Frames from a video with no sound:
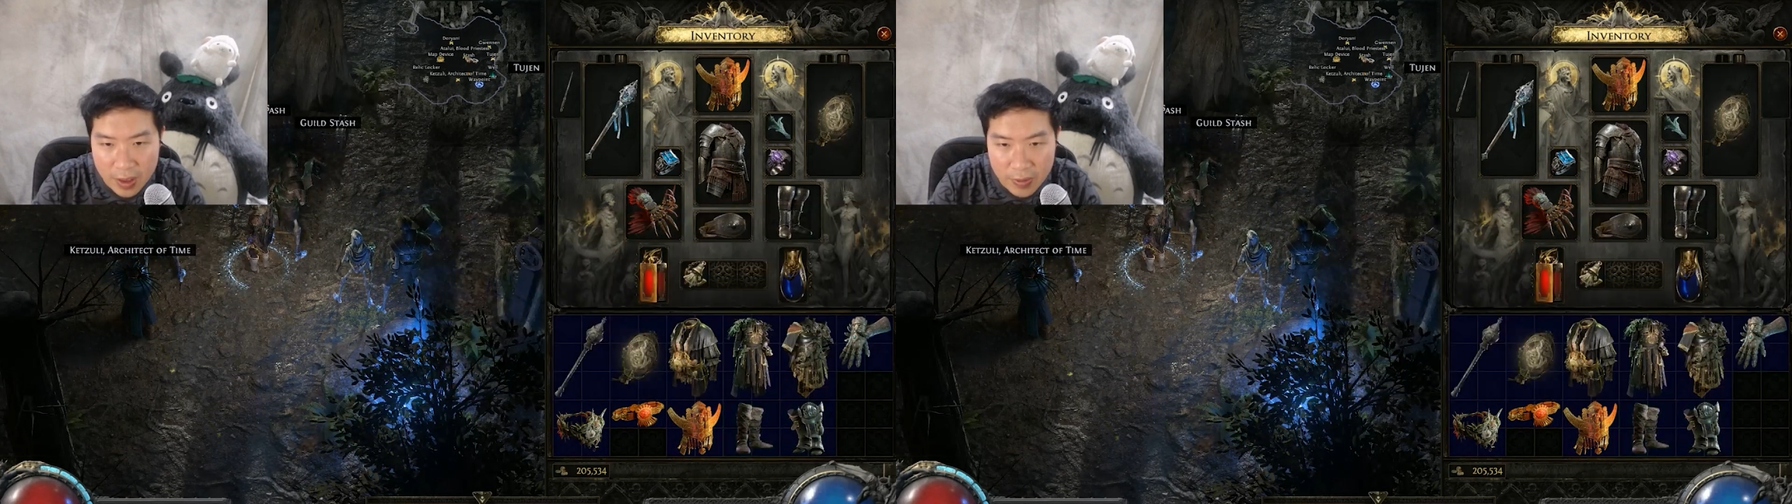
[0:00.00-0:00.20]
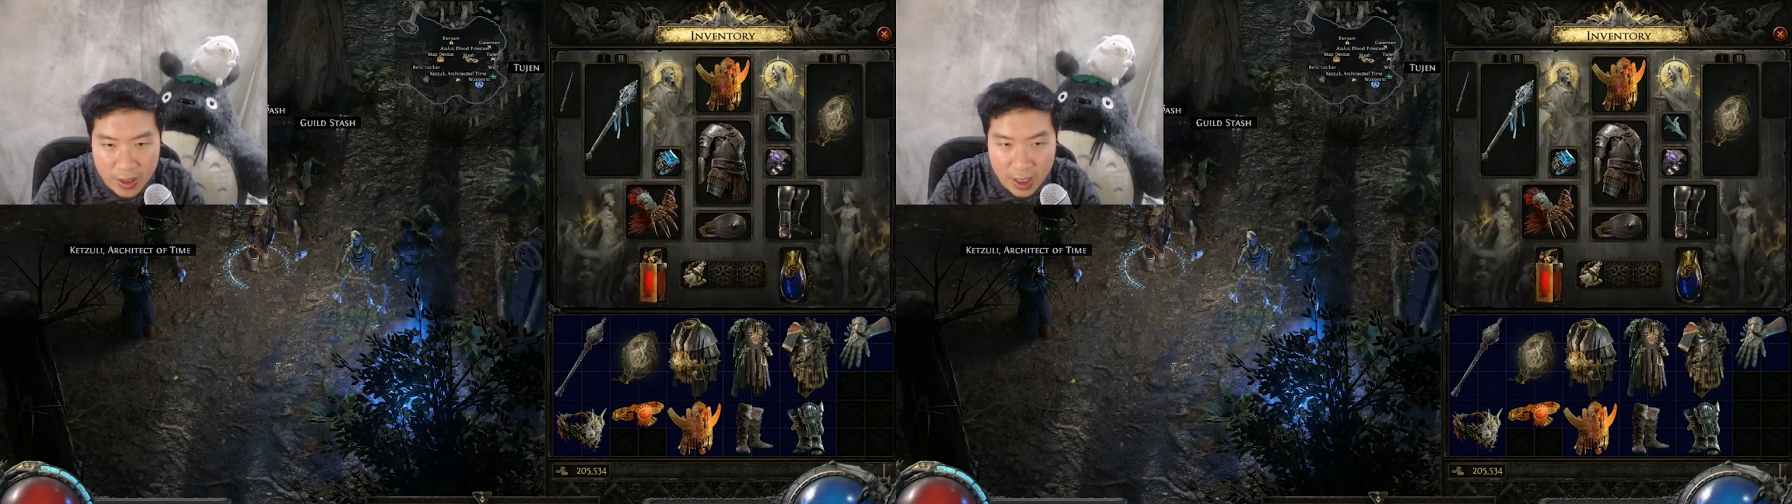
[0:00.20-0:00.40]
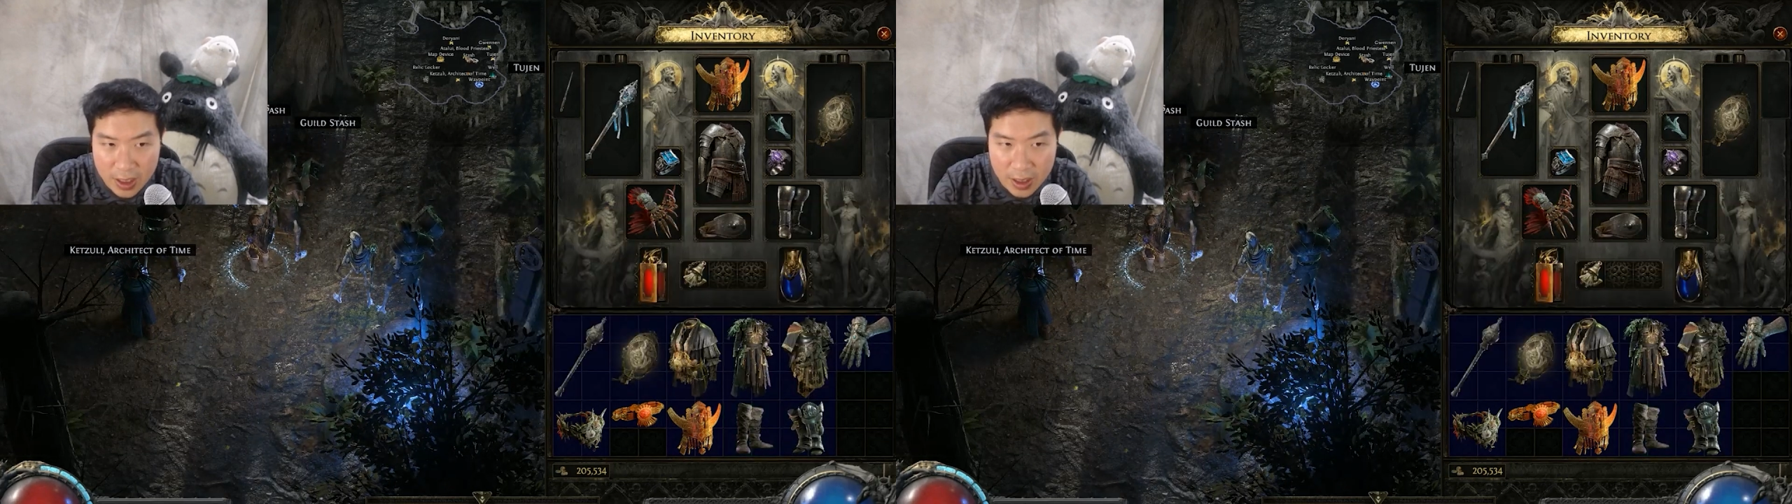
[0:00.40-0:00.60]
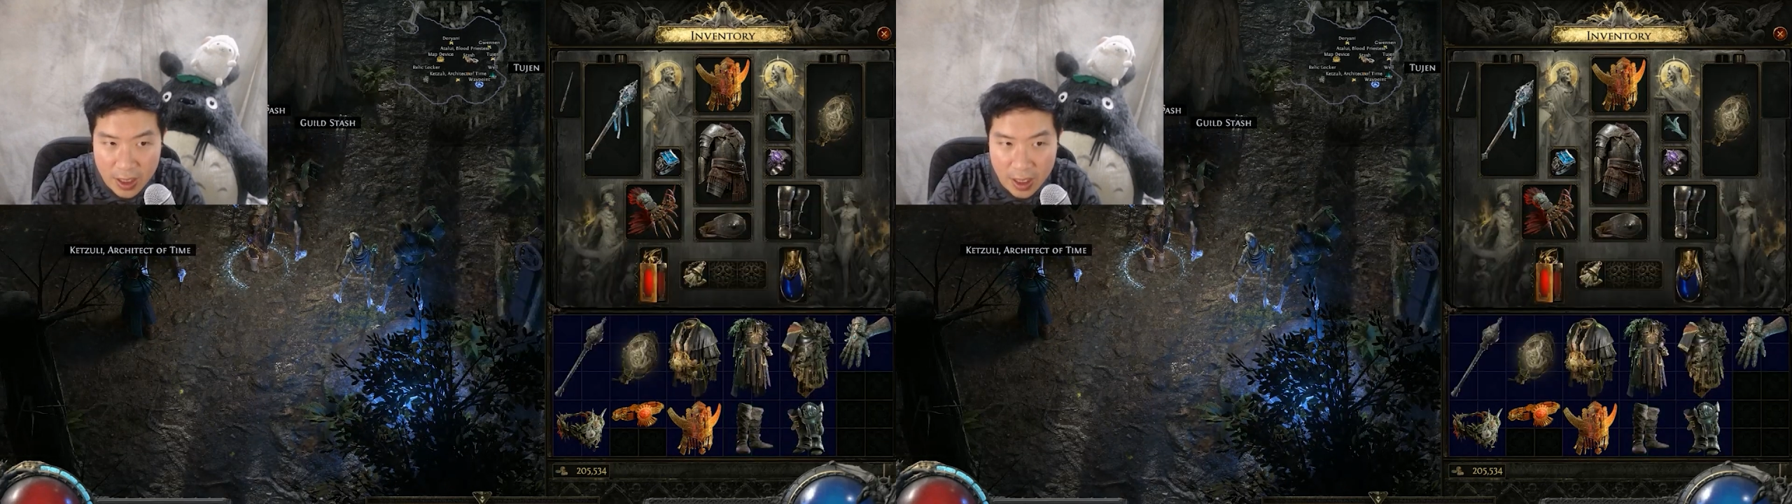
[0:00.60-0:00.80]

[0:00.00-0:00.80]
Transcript: which actually